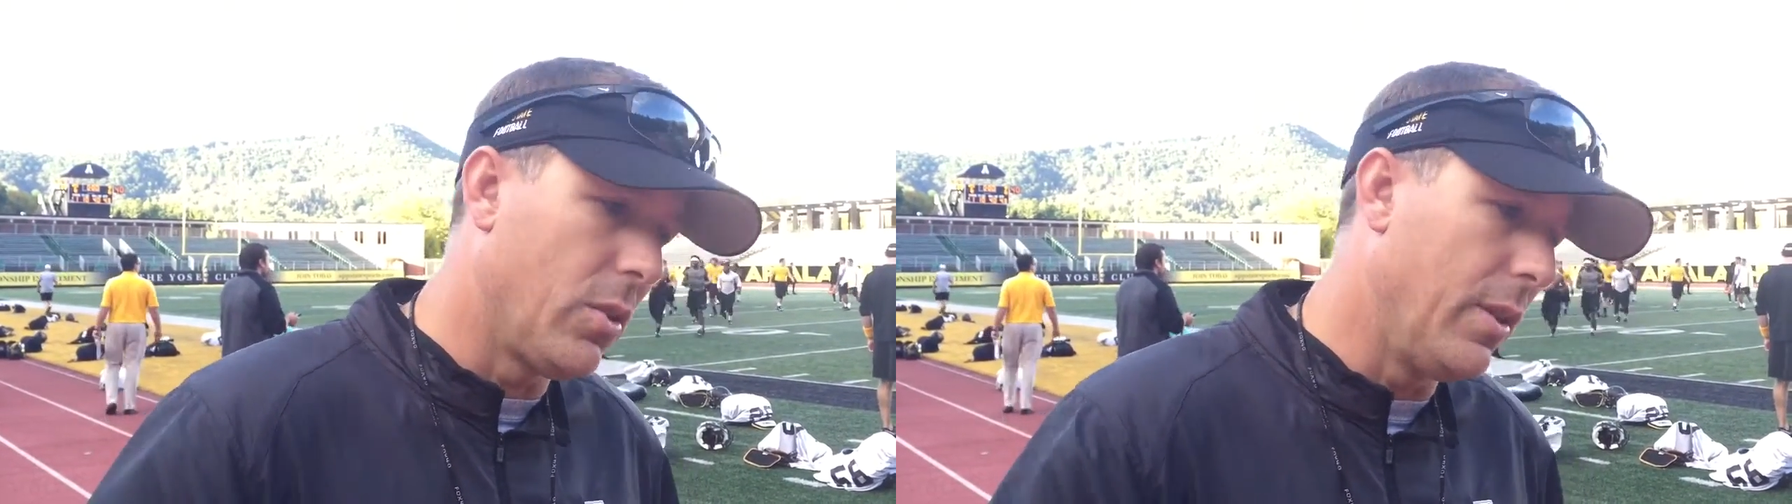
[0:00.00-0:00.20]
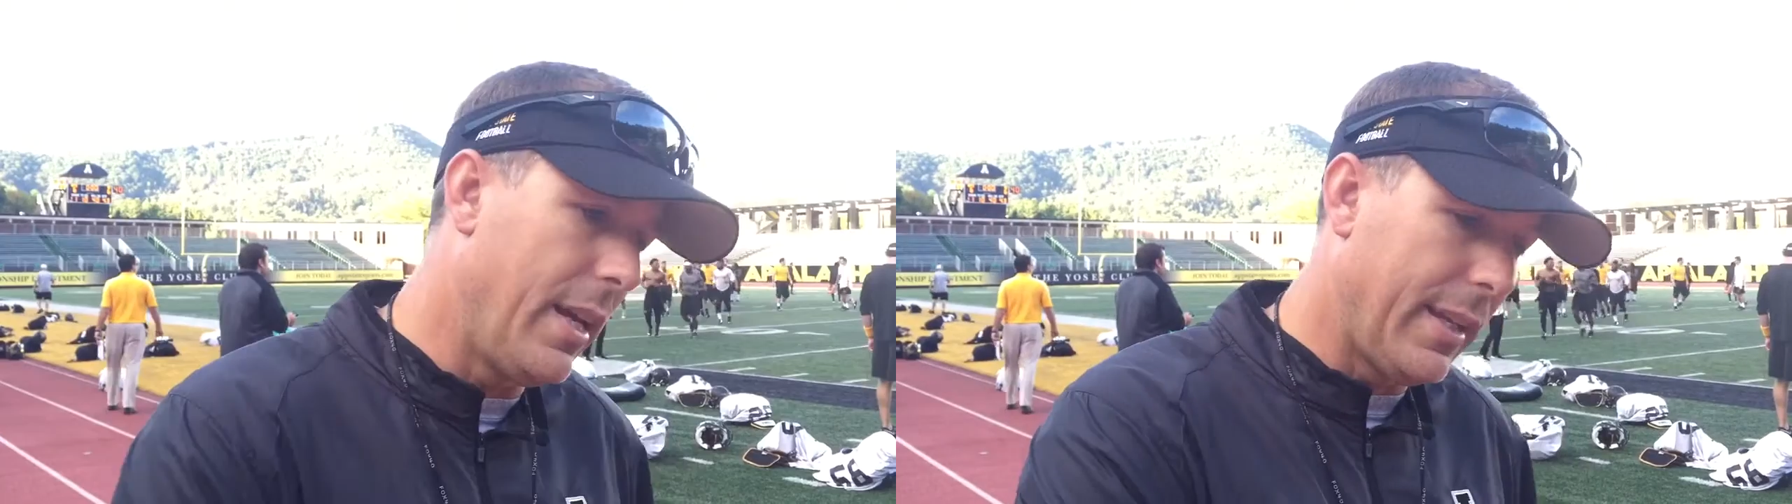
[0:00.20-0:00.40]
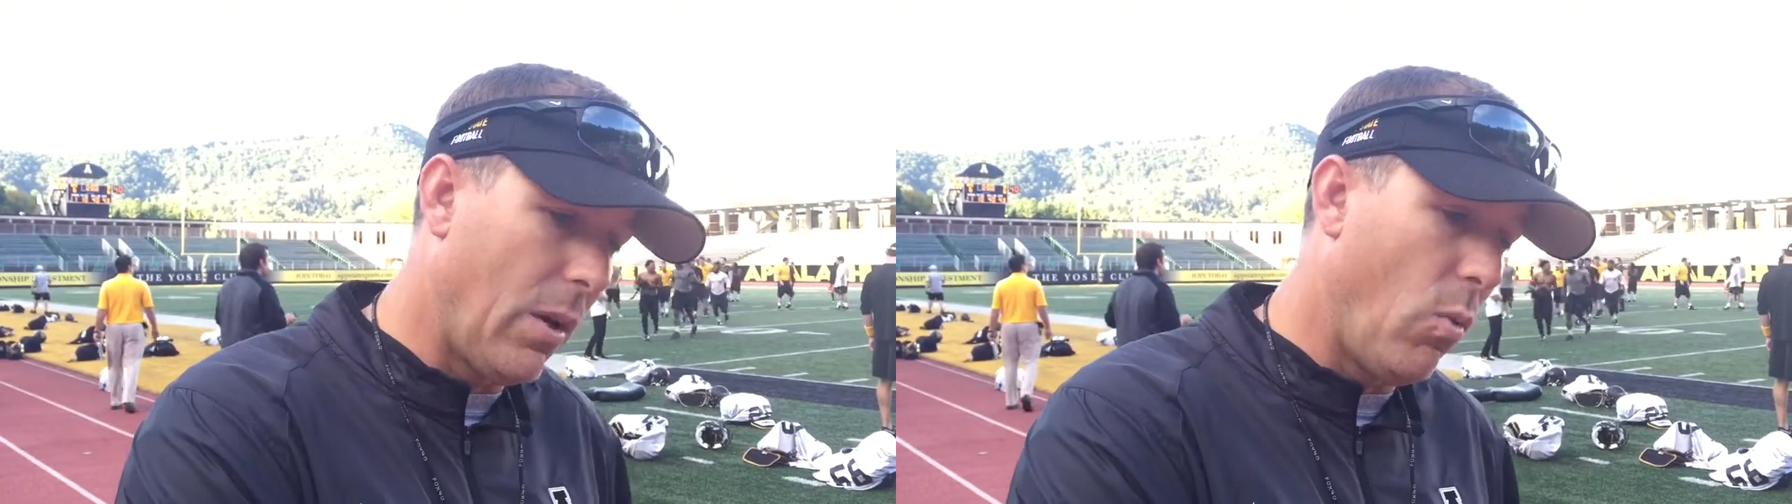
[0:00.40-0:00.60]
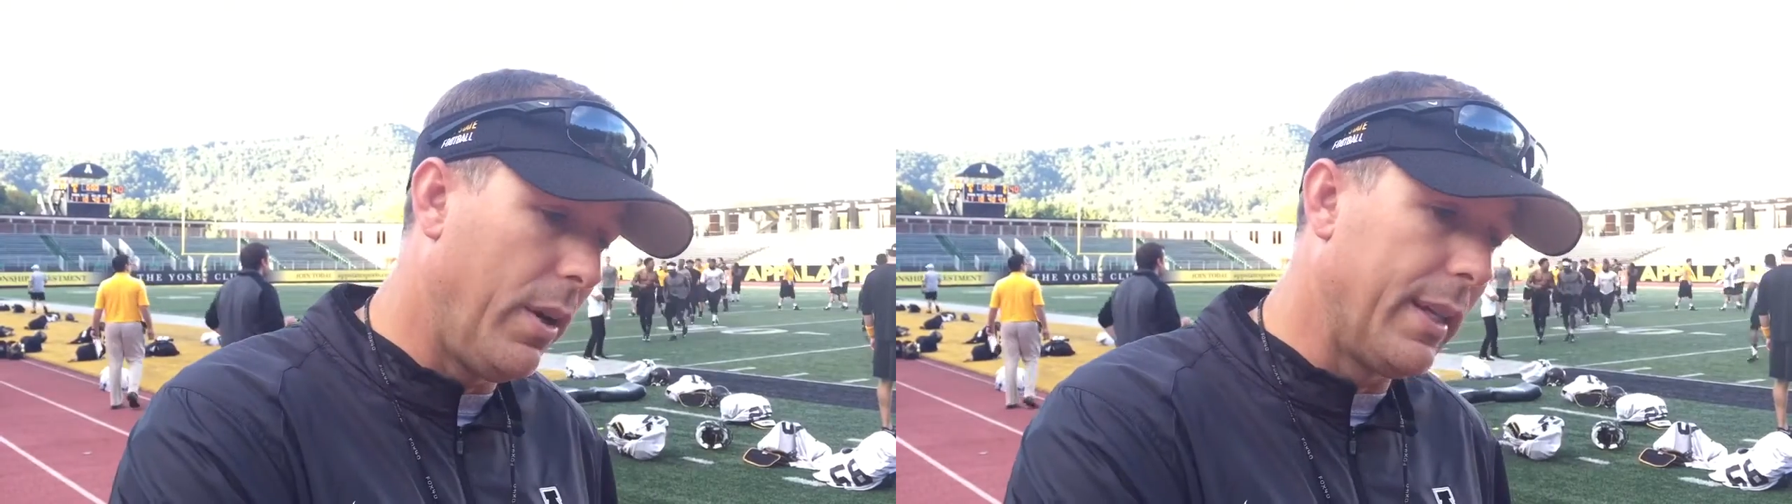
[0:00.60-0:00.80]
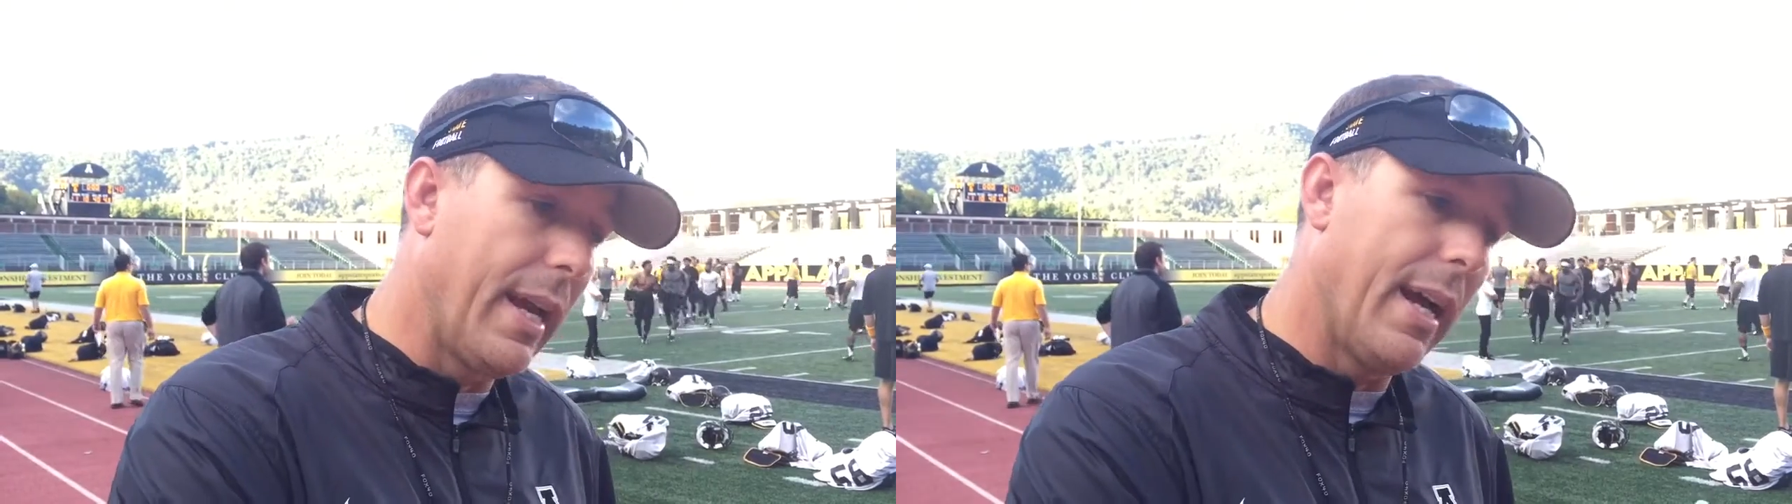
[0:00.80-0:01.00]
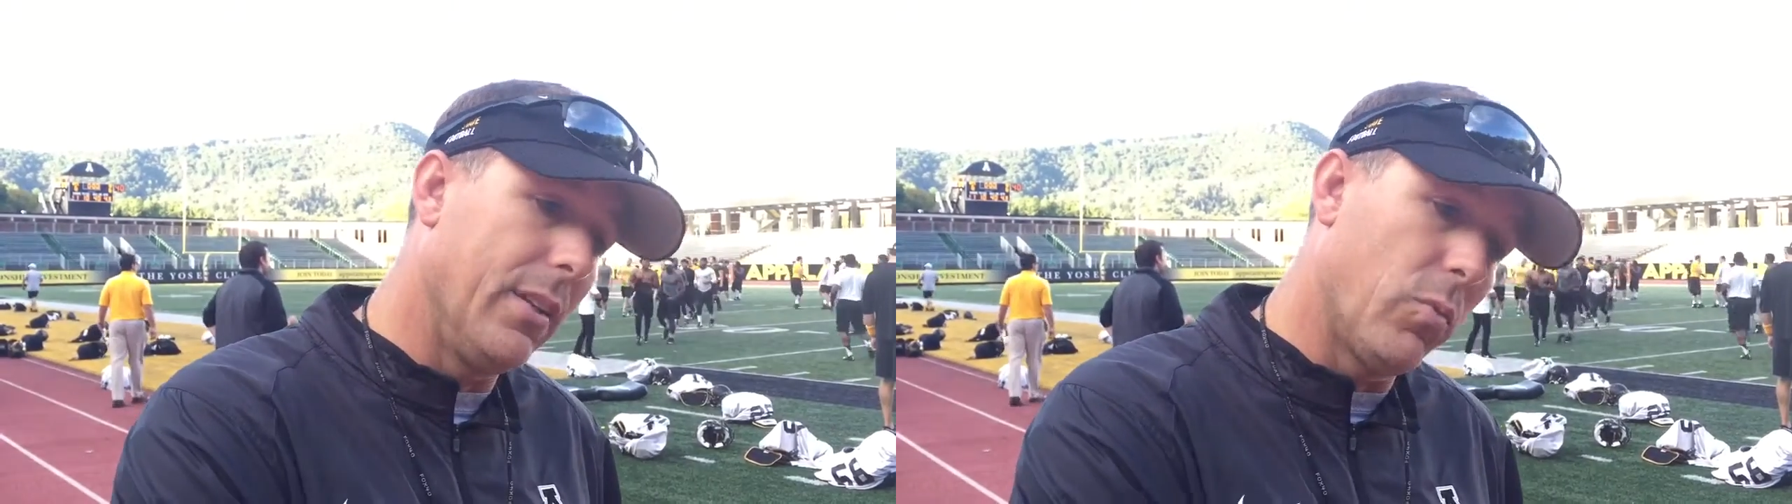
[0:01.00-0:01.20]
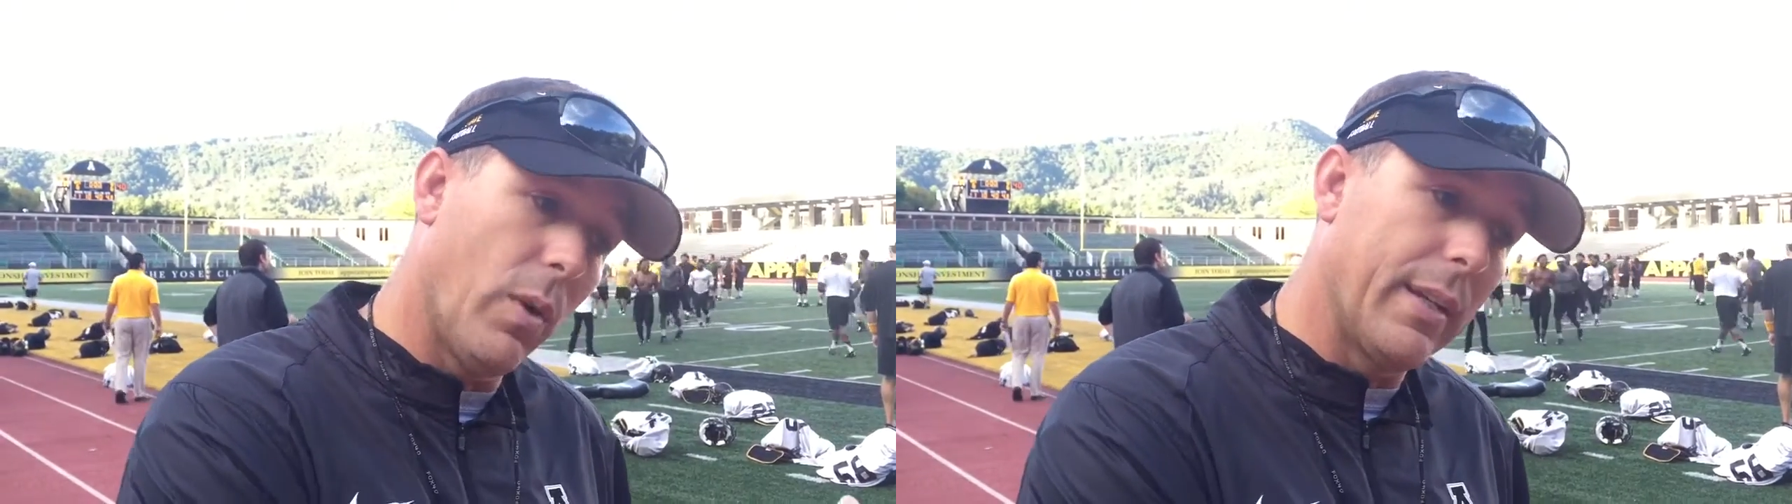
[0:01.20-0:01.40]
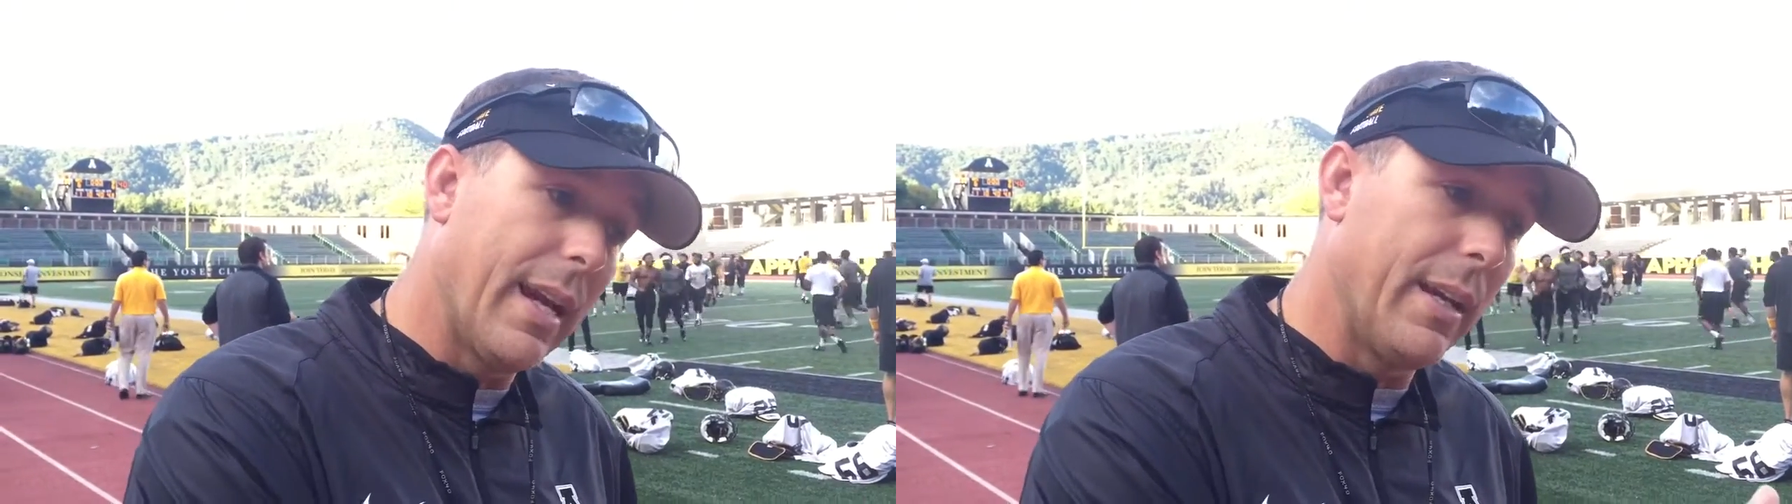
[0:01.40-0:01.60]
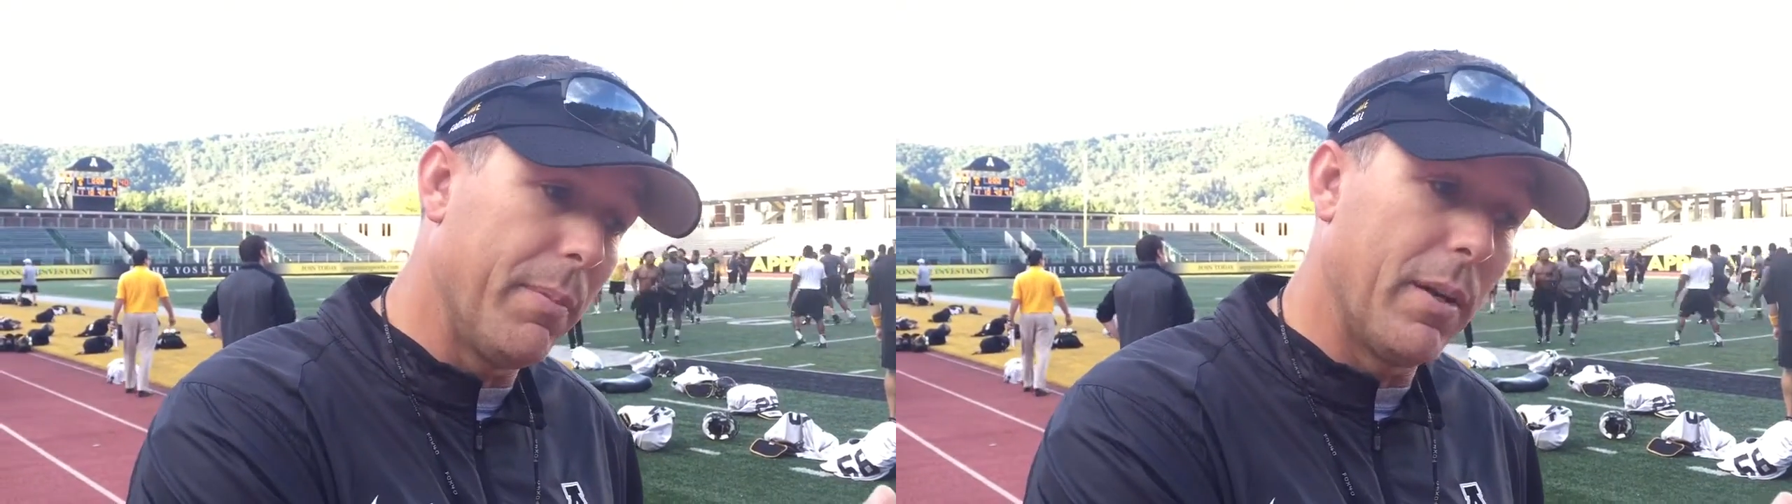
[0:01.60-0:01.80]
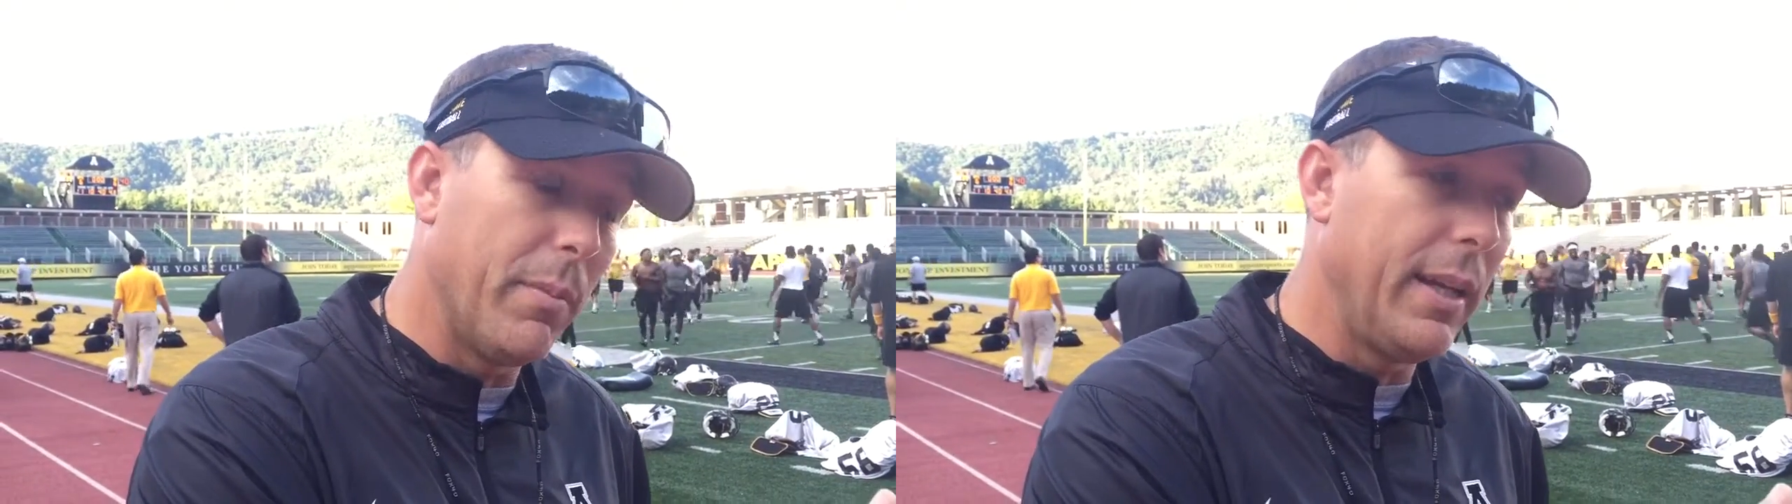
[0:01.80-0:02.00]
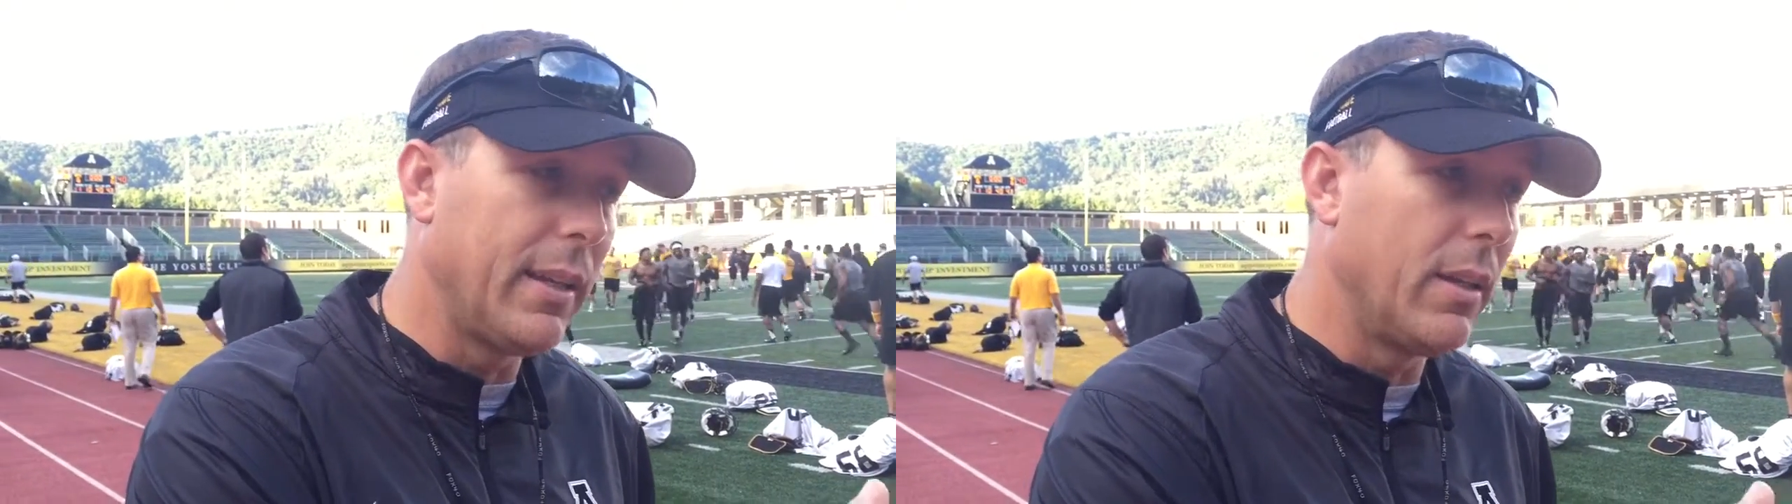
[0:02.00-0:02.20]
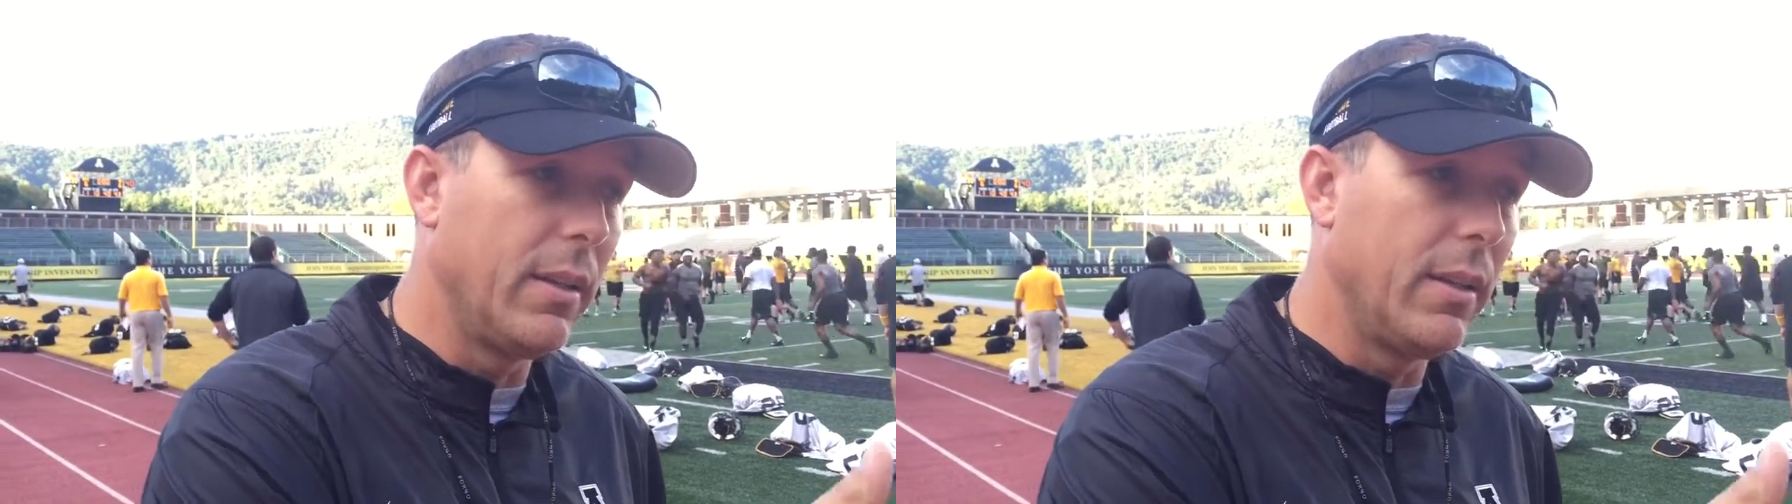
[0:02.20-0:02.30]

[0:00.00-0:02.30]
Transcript: So now you got one guy, and this one guy better make it,